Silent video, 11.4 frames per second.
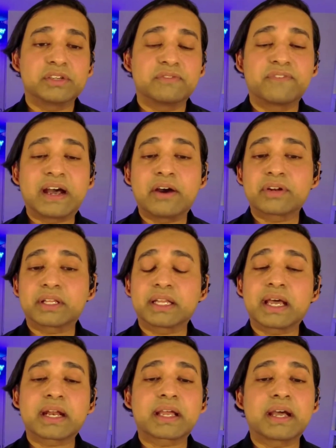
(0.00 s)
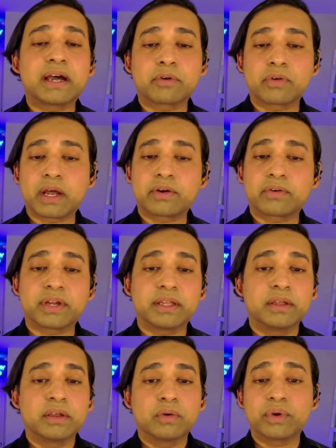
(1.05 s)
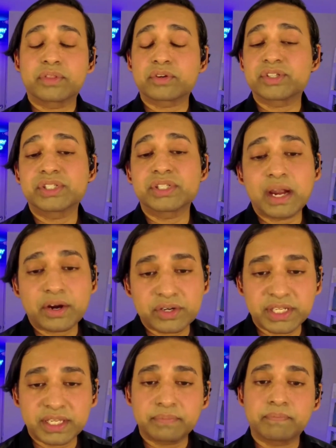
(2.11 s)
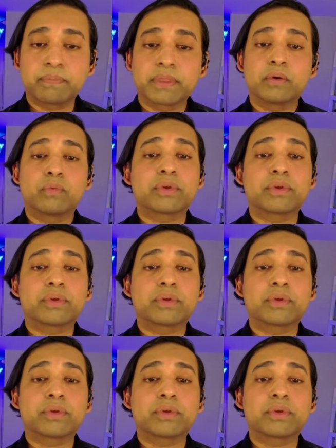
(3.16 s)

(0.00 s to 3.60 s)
She found a lot of camaraderie with her soccer team,